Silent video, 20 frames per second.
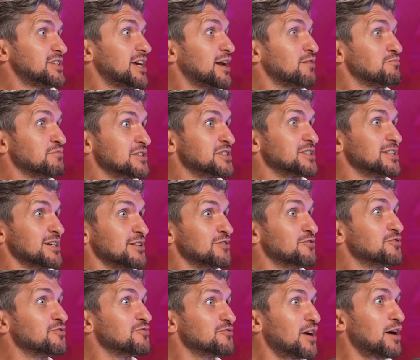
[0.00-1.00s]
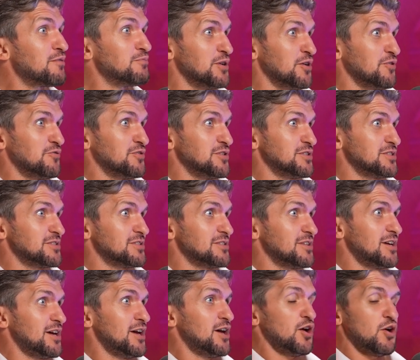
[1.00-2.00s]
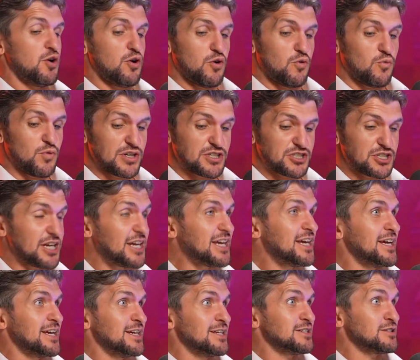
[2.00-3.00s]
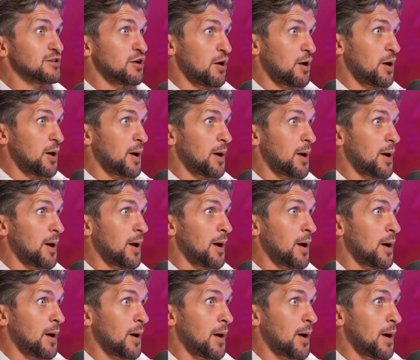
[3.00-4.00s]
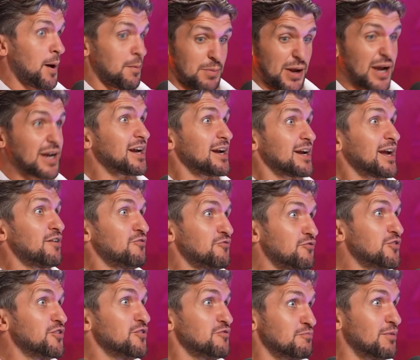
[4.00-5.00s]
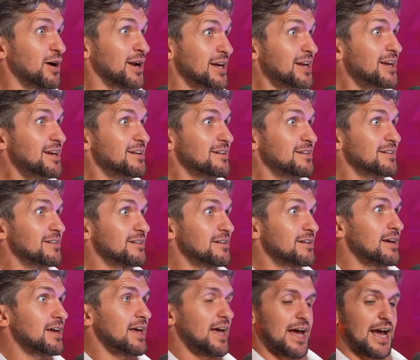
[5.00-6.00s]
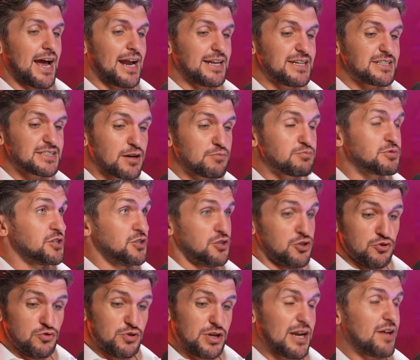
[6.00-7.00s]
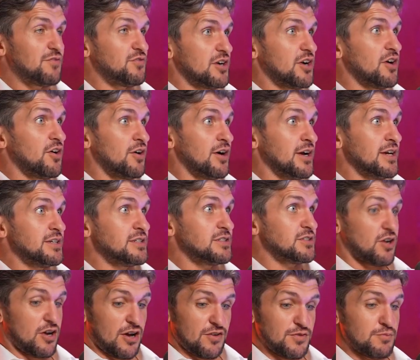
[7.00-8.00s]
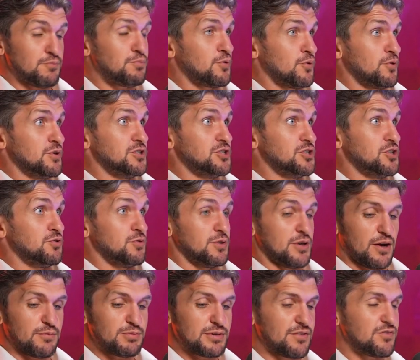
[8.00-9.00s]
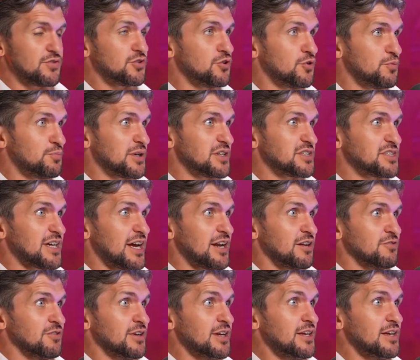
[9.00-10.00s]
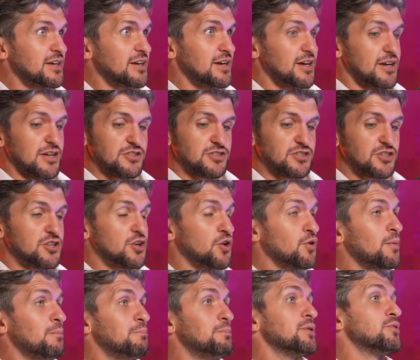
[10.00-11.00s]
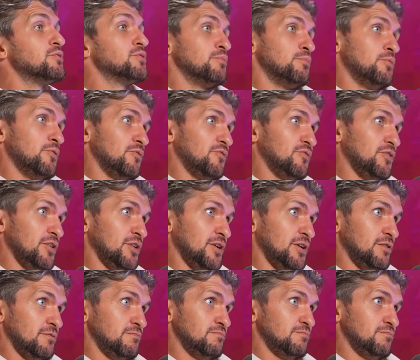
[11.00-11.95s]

set up this thing called a family office, which is a bank account full of money. And it's up to you clever guys, I've employed you and I'm giving you a big salary to go and build a portfolio.